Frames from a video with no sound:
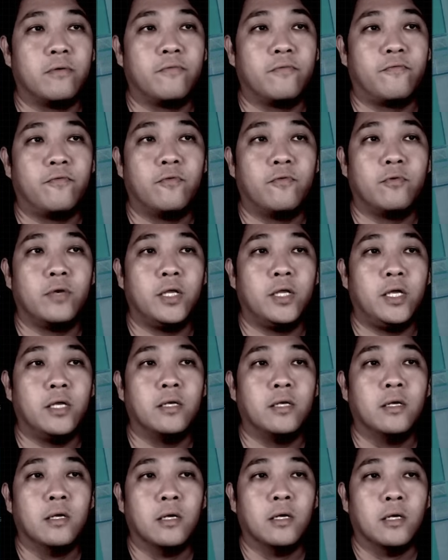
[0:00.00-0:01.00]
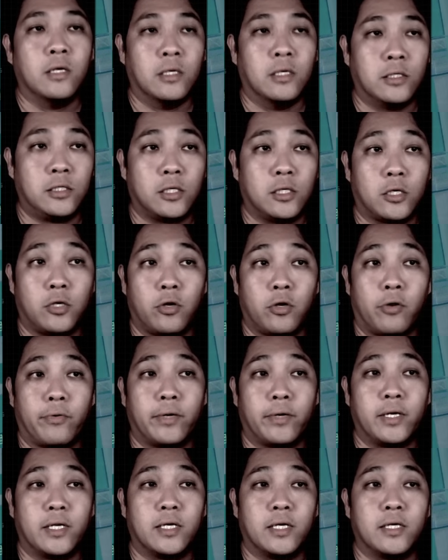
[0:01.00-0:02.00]
fully
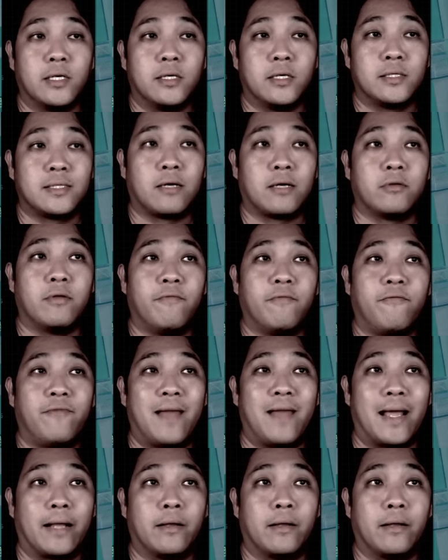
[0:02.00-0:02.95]
securing the southern flank.